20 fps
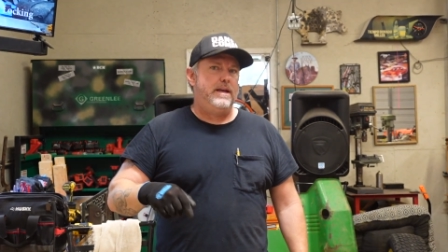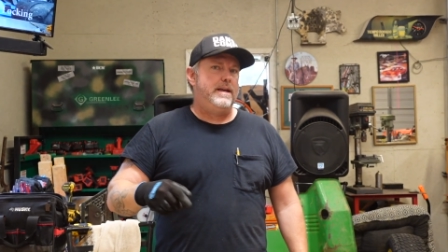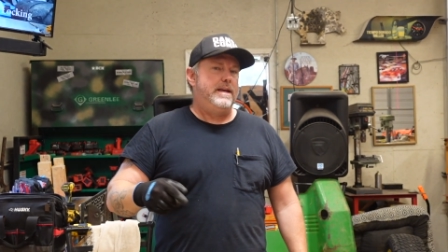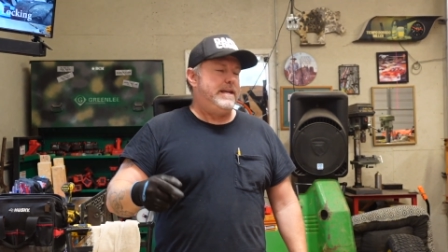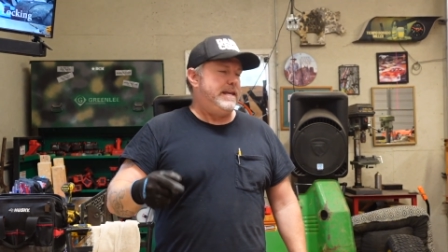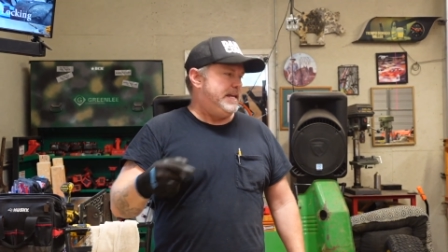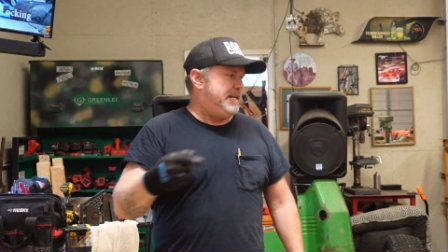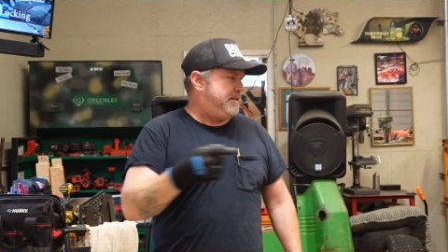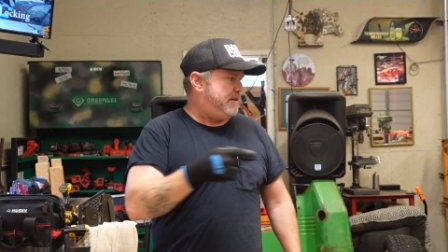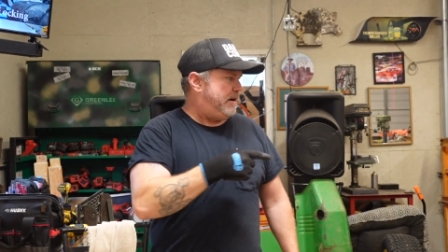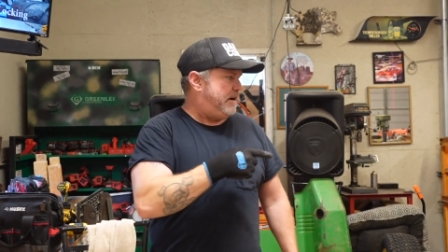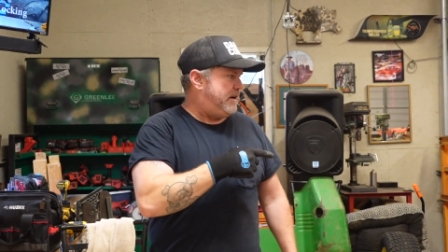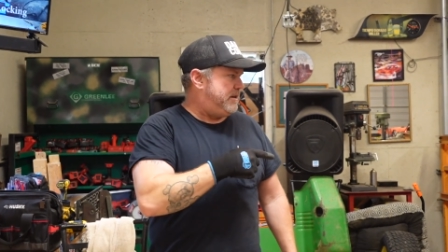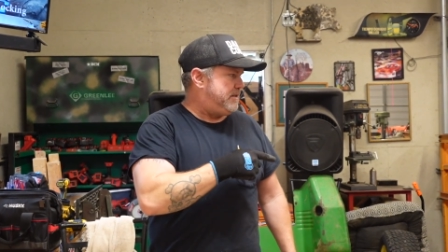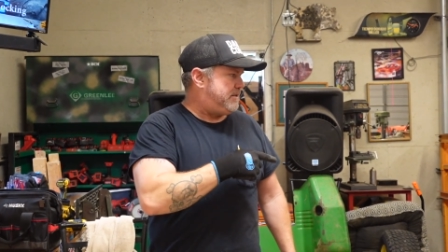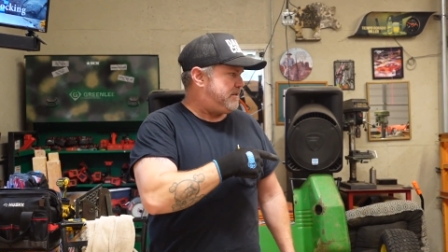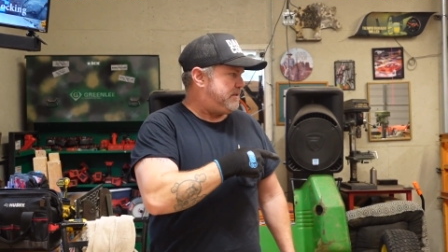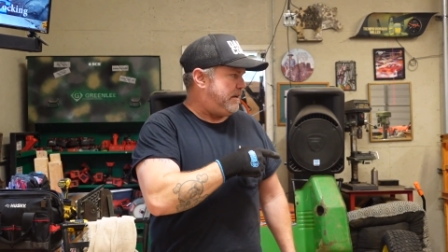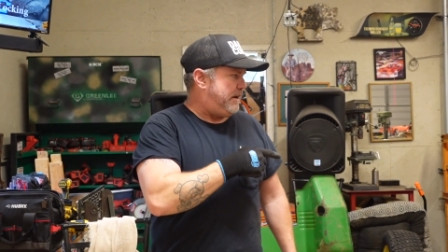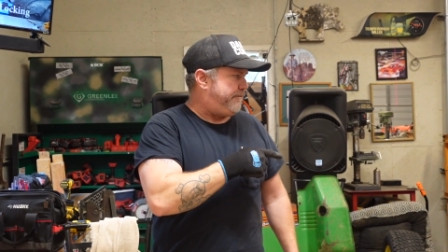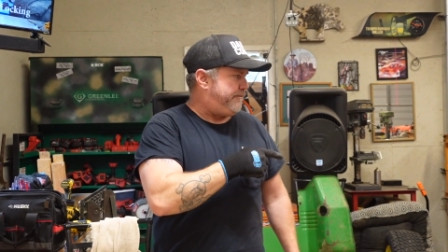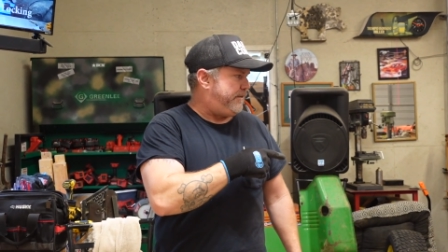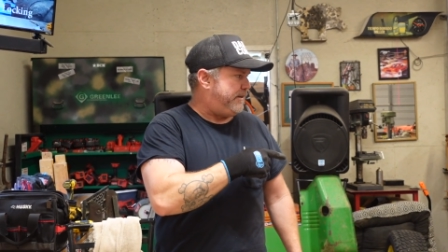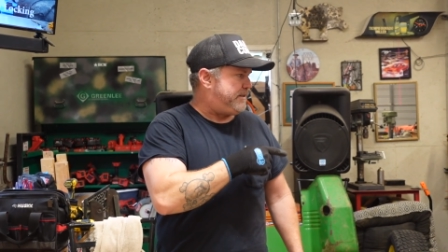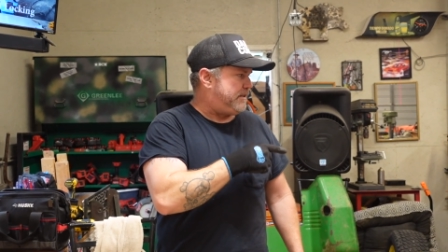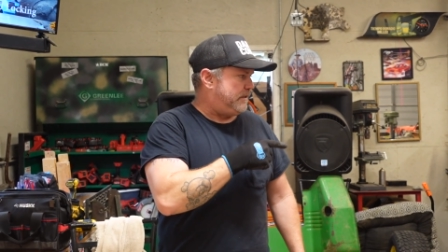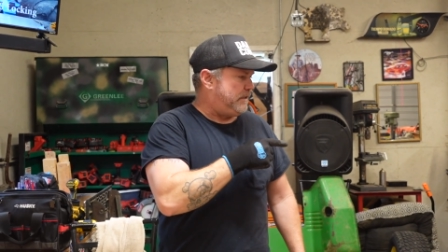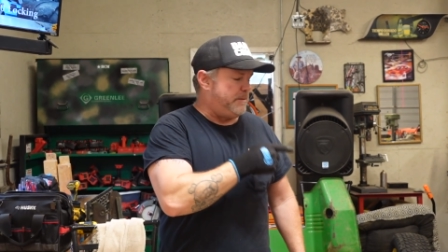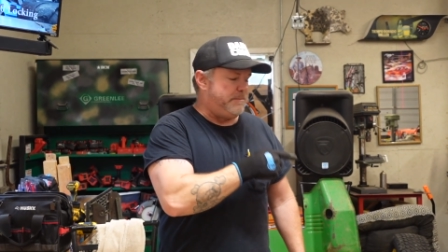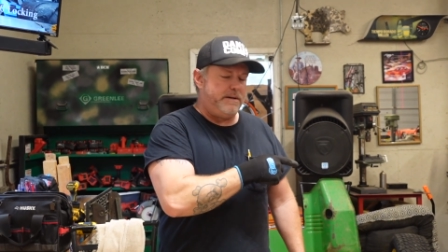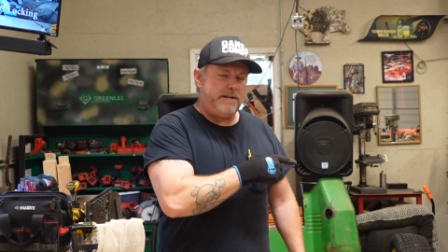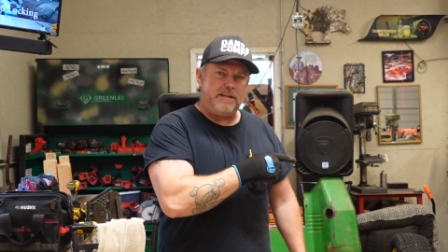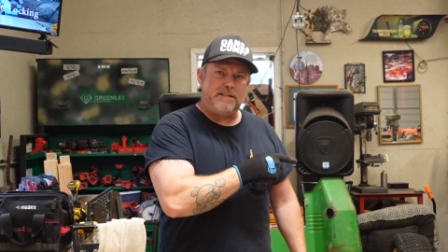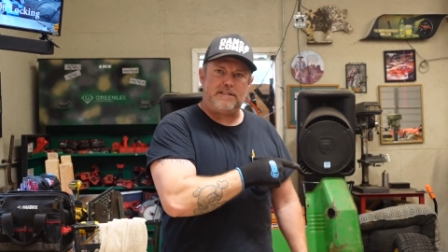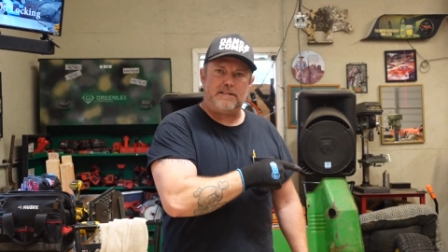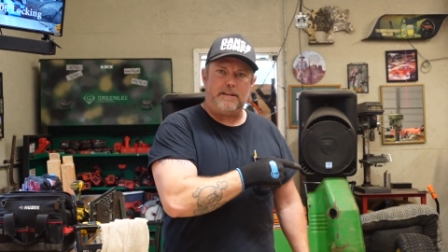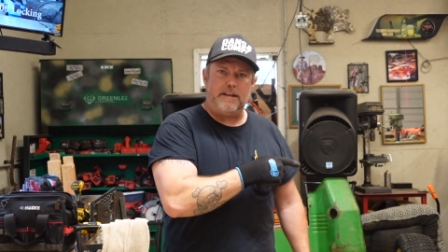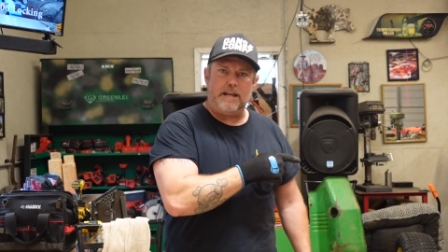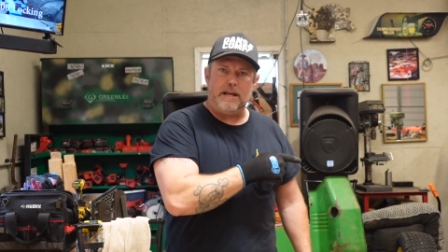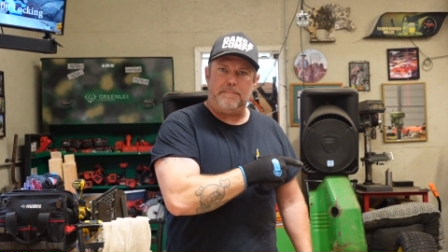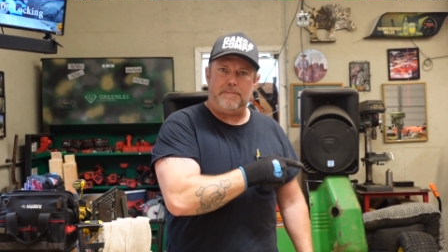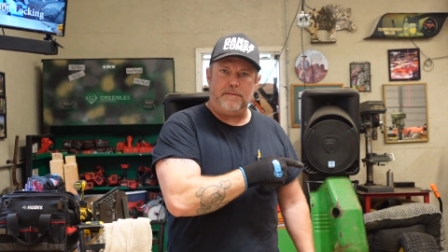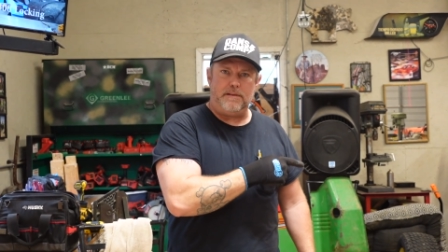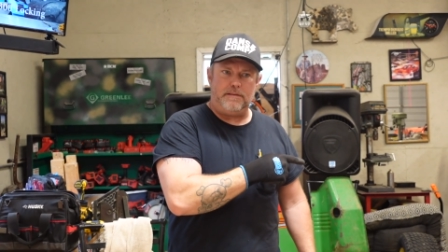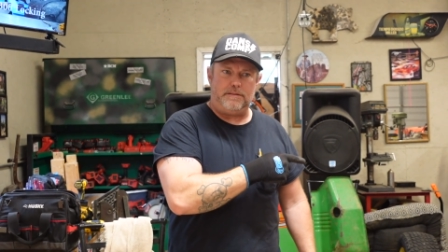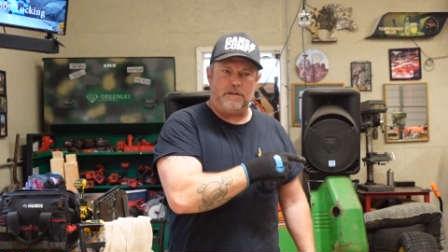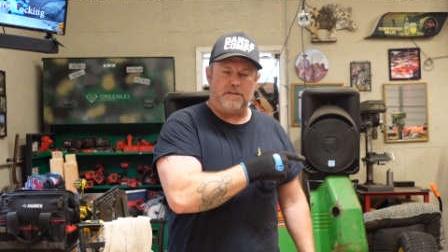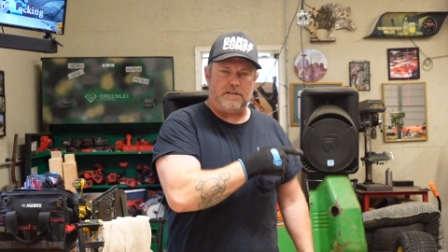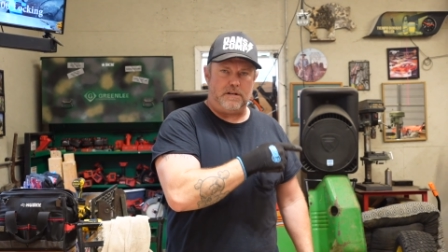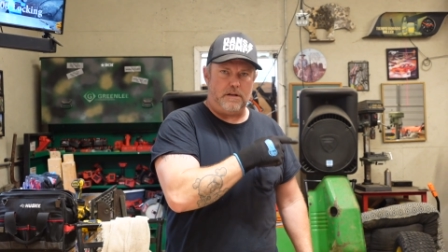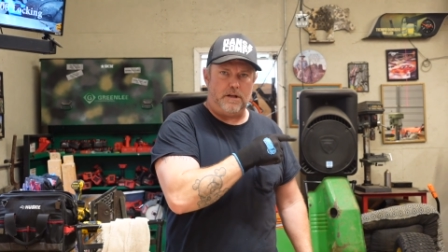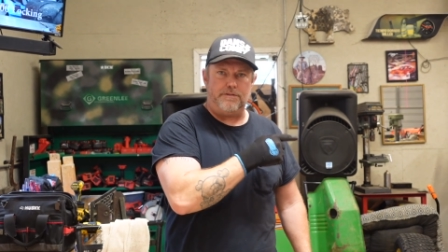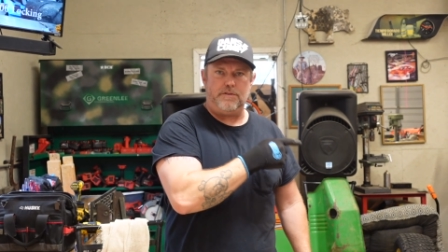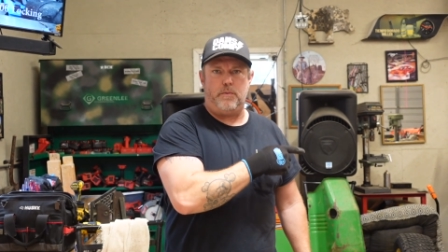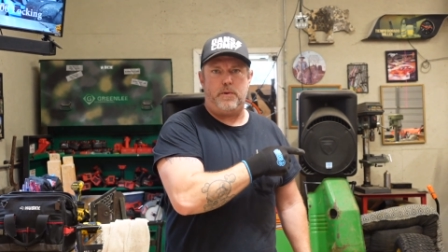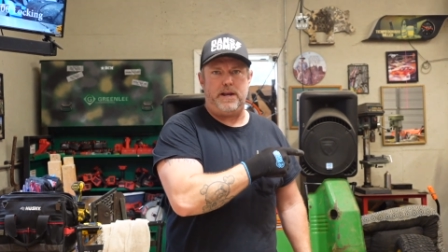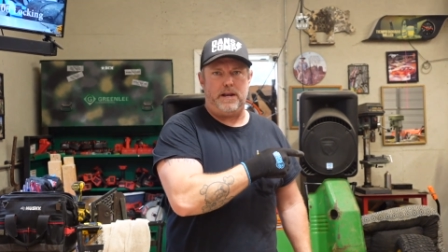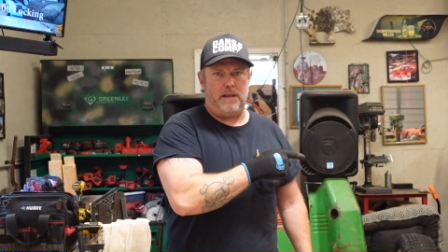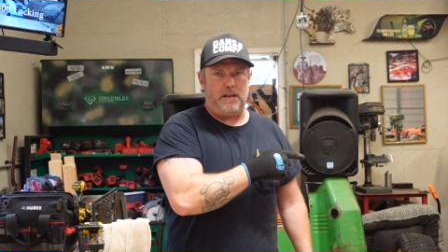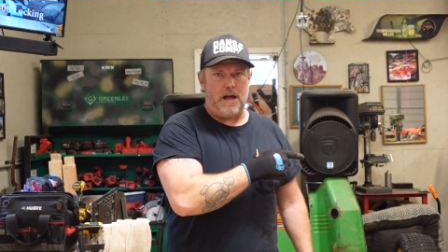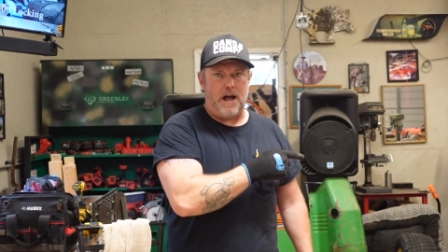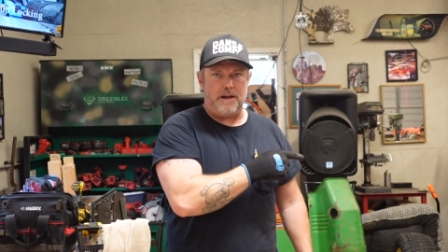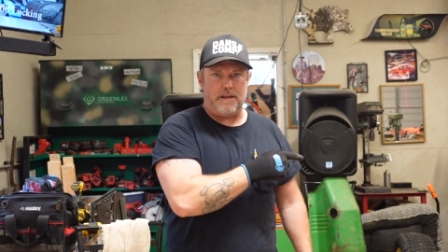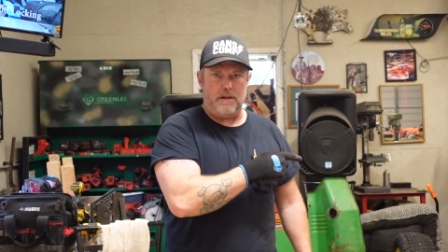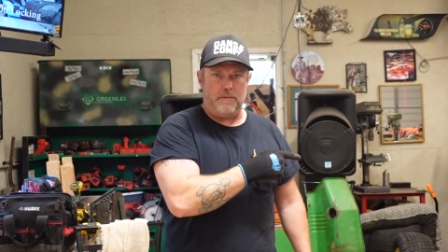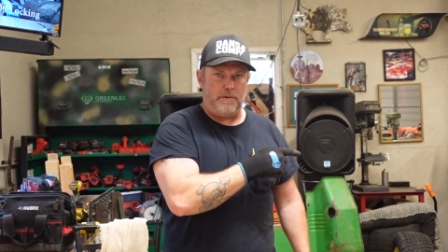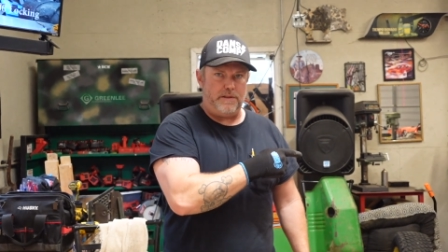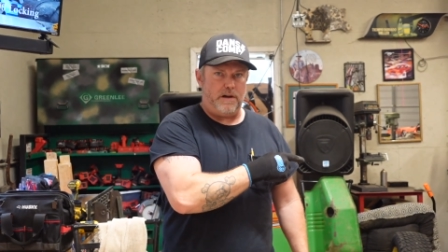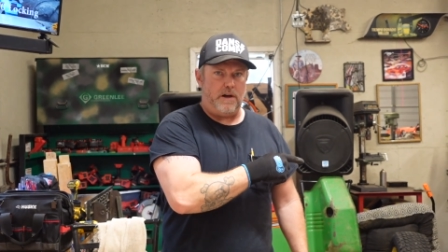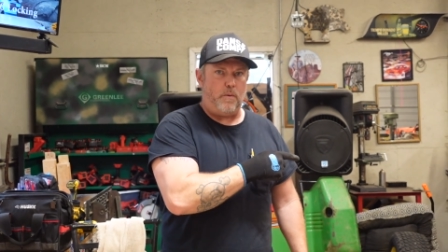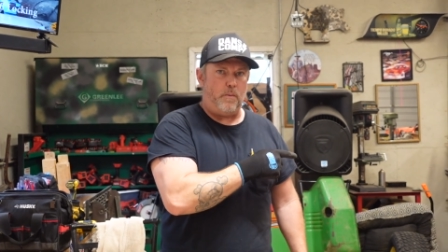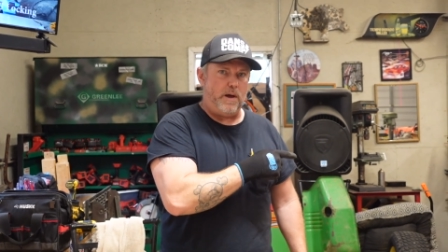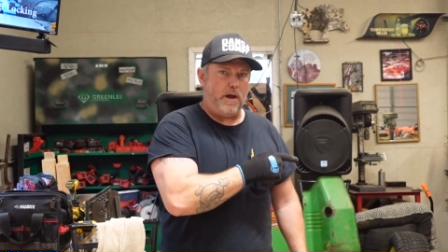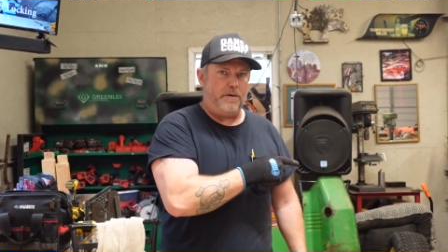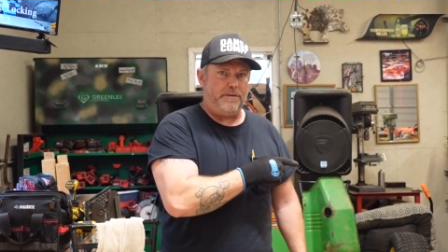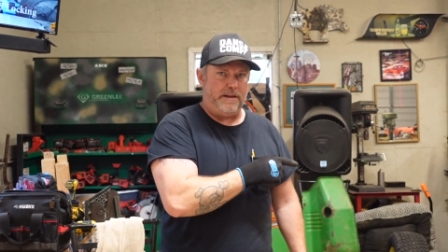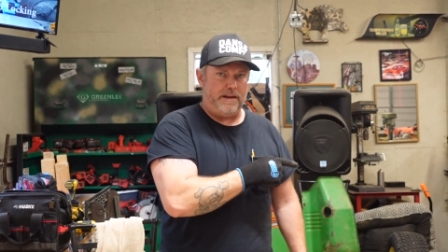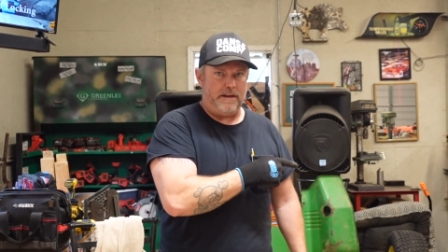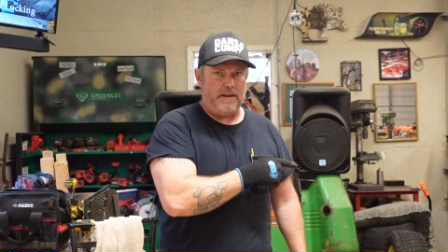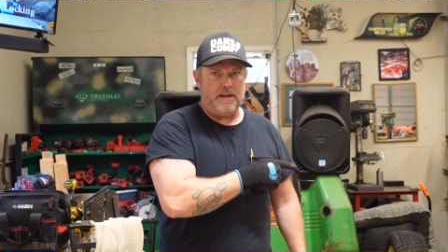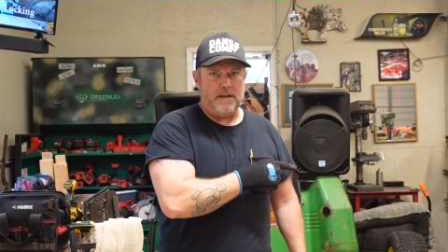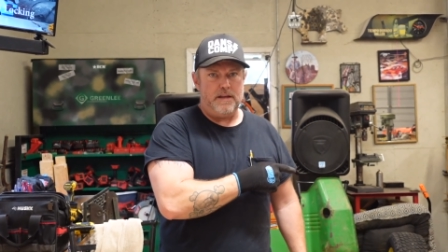He does, if it's a limited slip, there's another way to lock it without welding.